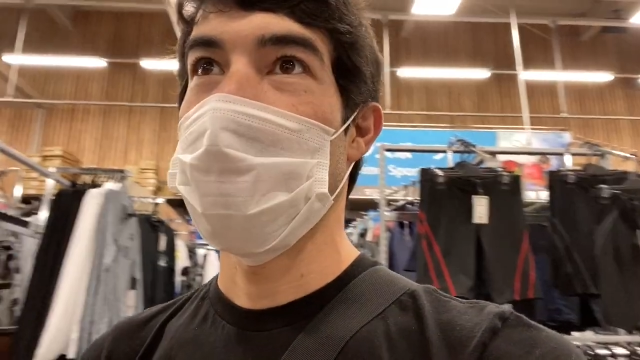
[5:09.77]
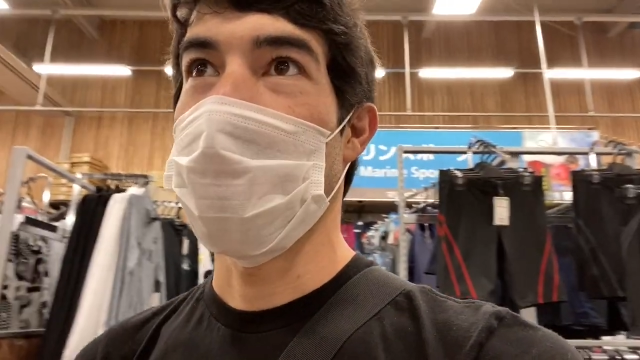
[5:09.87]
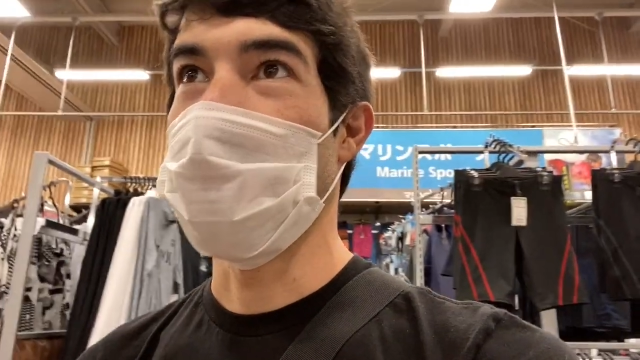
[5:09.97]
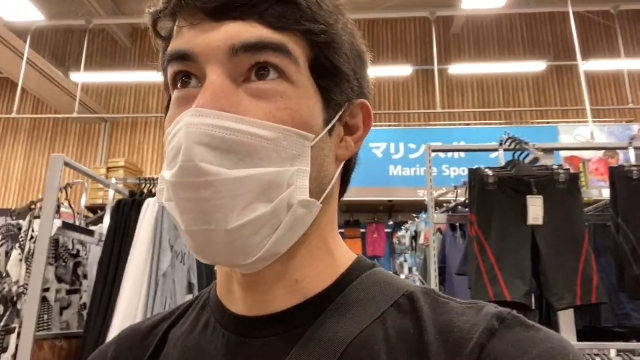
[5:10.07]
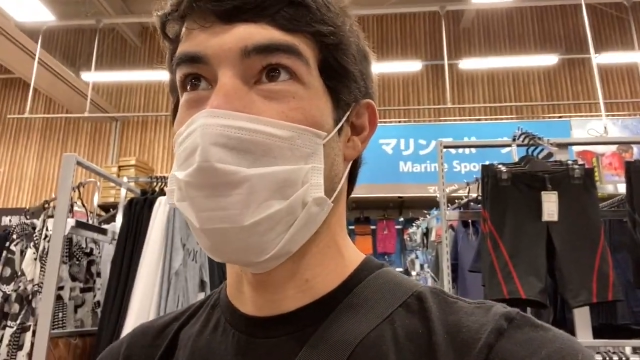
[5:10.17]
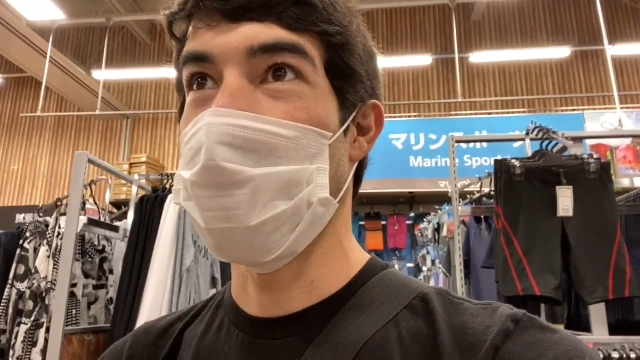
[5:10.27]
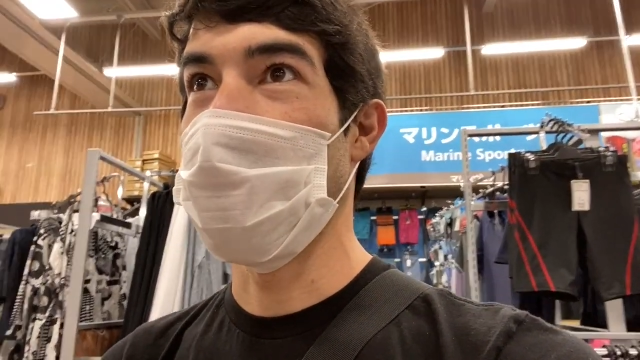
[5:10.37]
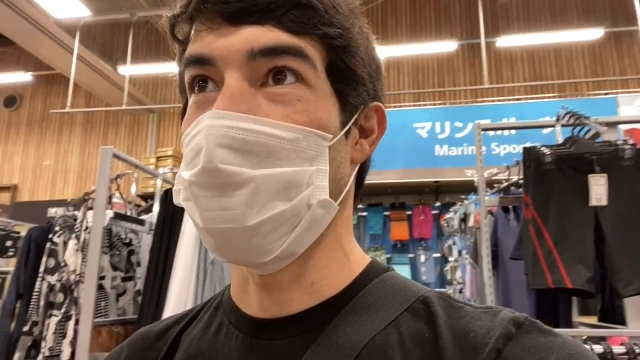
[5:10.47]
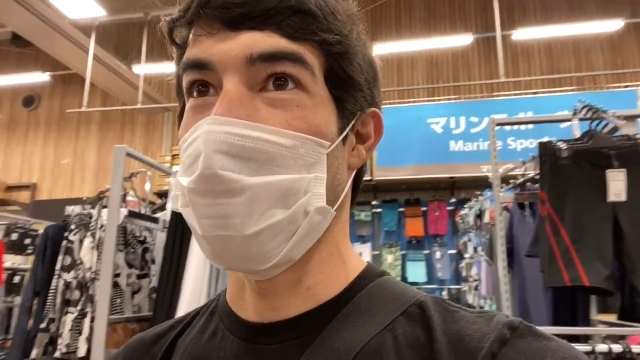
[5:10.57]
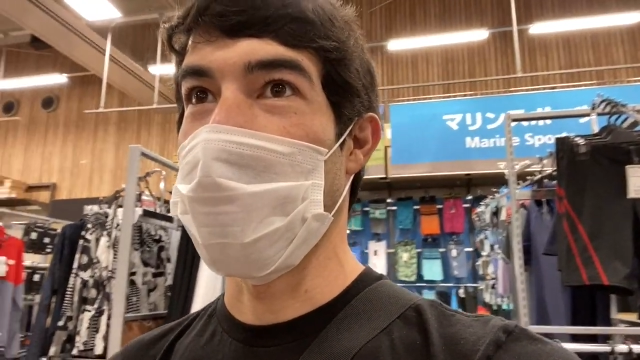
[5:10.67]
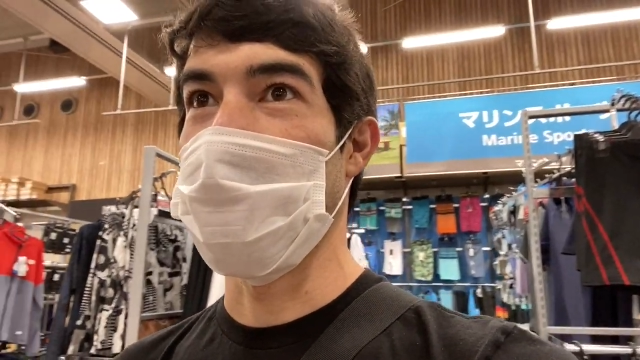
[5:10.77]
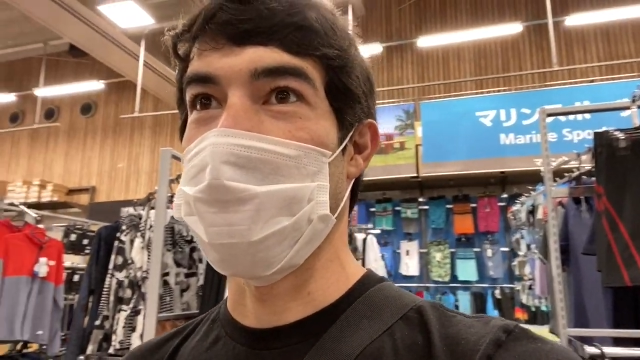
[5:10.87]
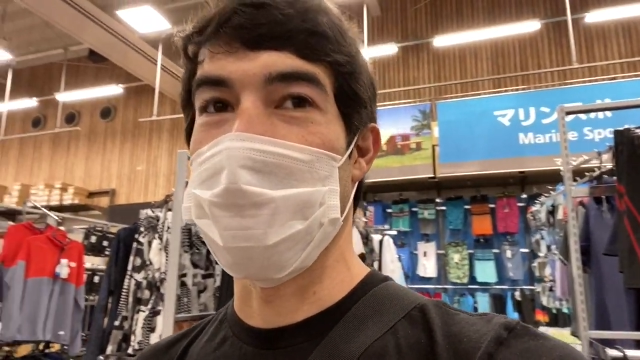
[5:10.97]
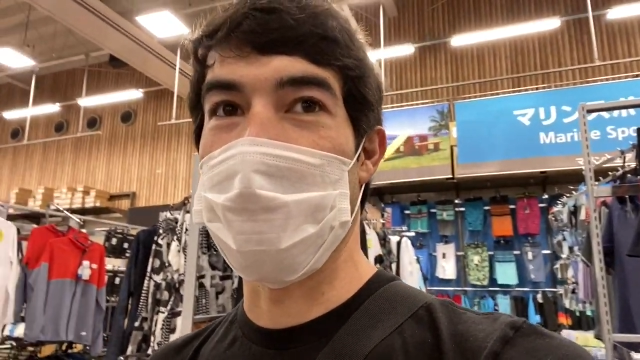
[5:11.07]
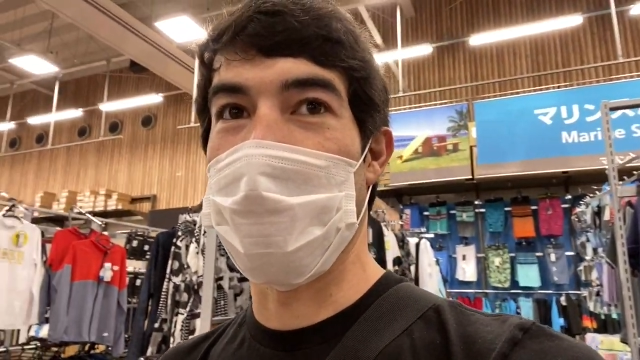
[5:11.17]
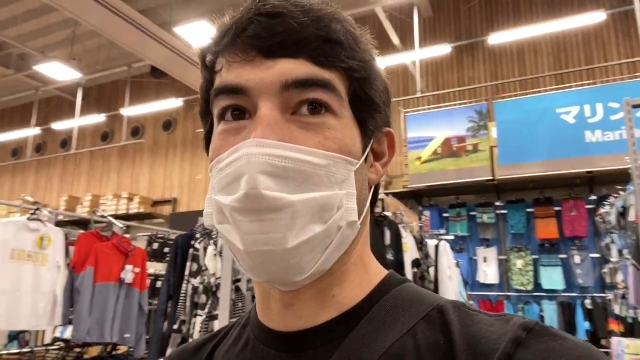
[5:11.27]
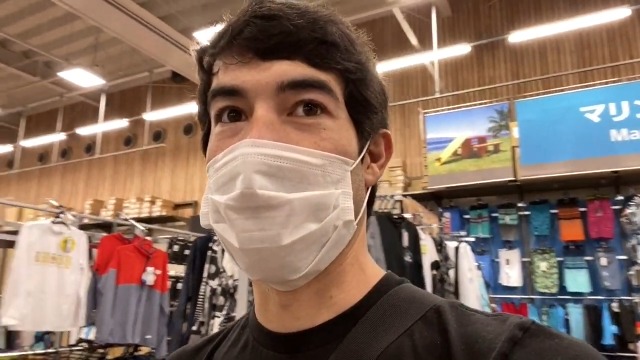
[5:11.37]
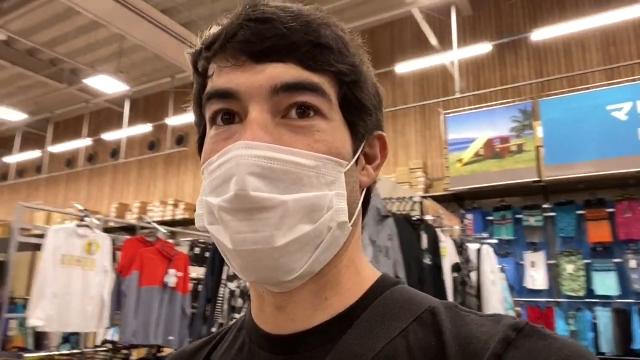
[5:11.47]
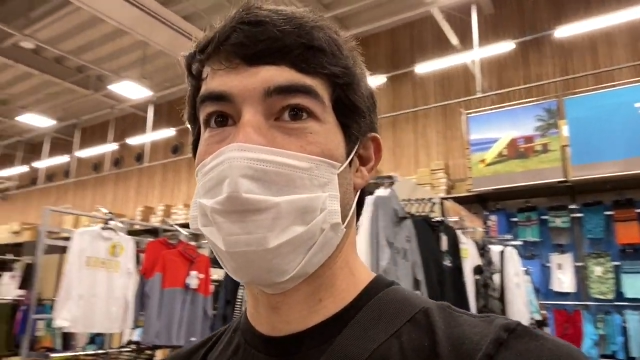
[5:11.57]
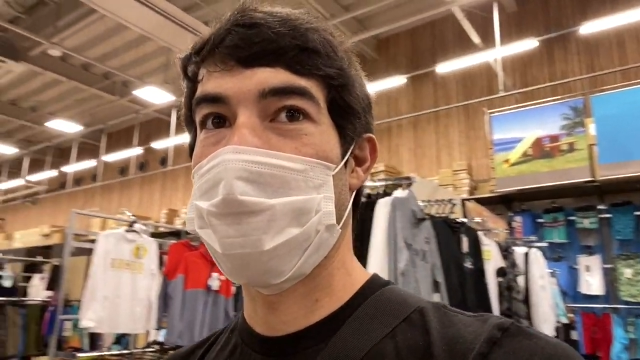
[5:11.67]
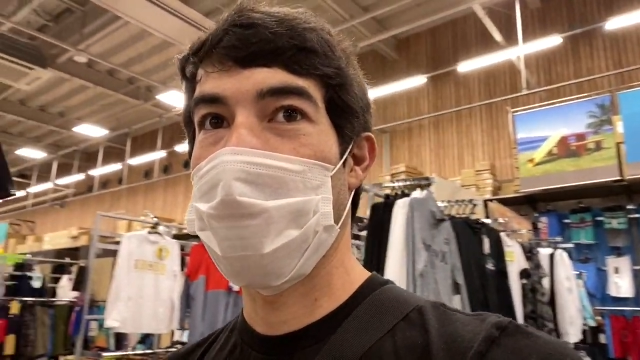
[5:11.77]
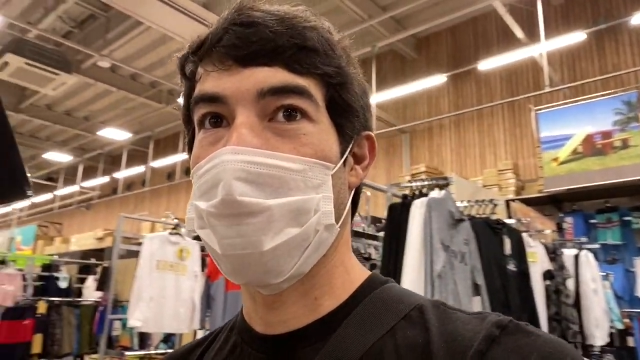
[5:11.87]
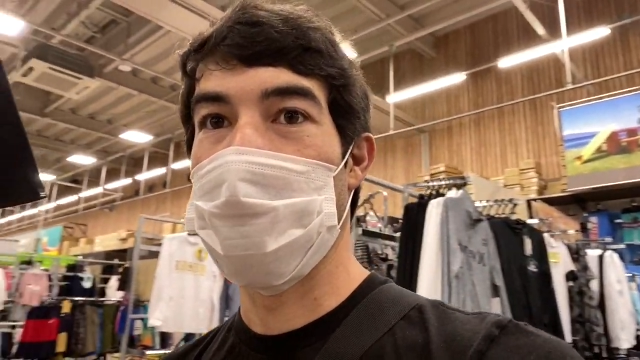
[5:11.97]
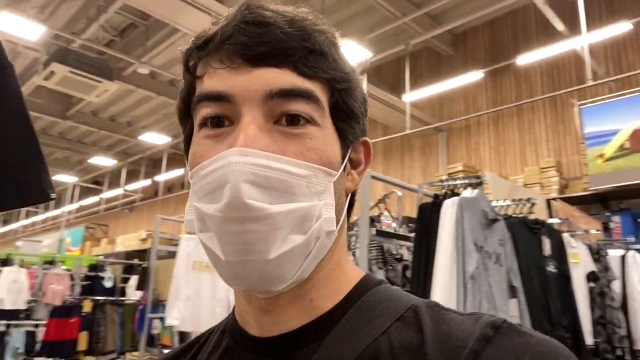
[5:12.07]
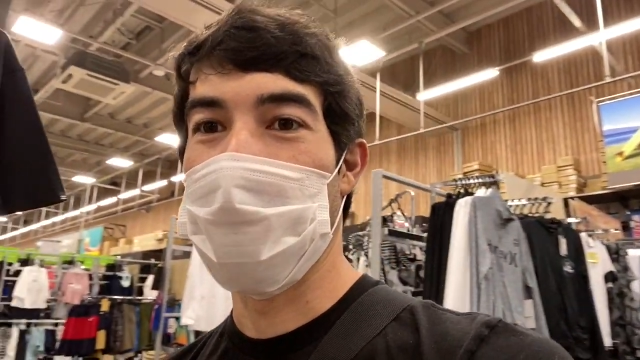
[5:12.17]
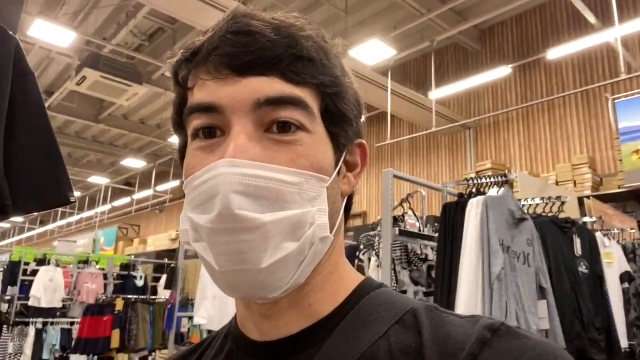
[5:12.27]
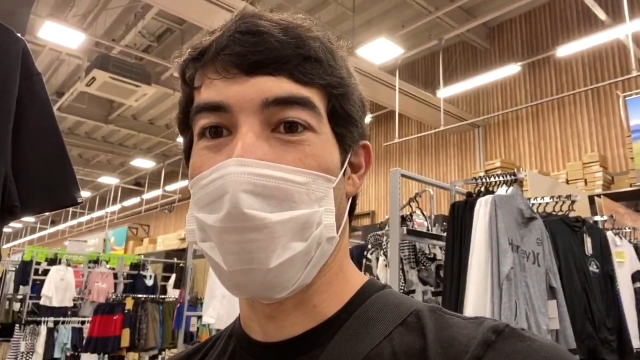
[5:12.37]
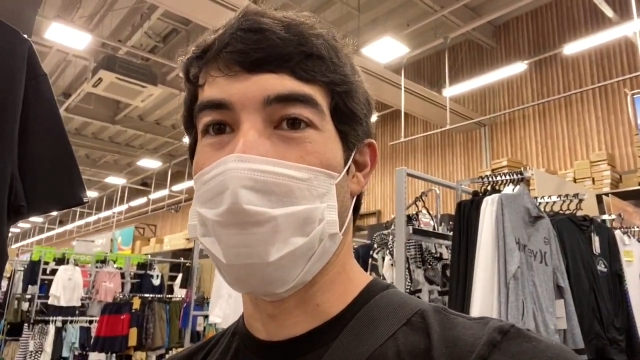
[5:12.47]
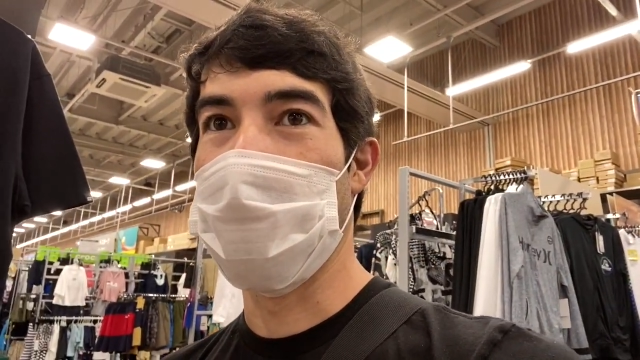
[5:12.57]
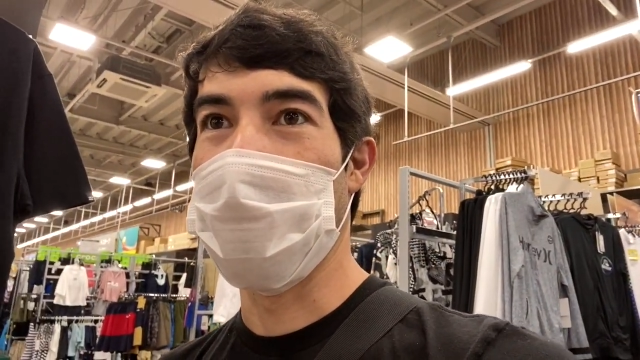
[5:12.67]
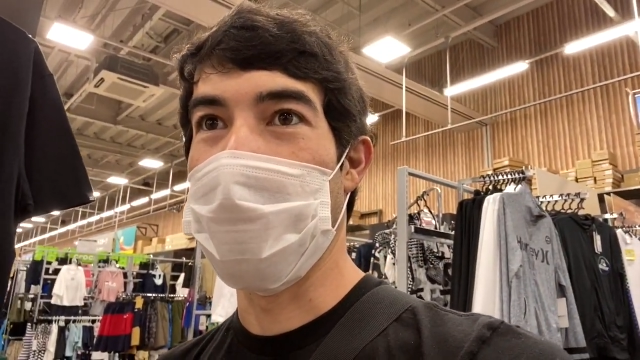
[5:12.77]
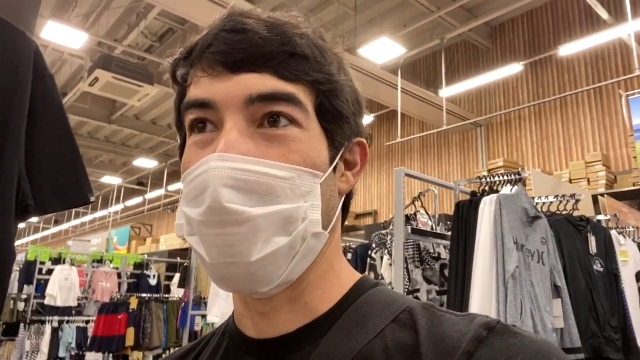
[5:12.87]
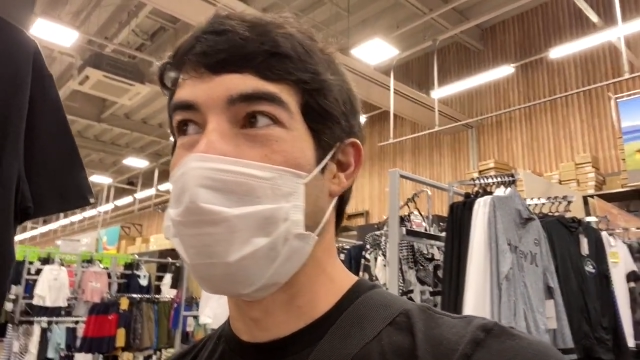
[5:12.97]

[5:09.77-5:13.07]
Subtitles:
I mean, even all the brands are the same. They're probably imported.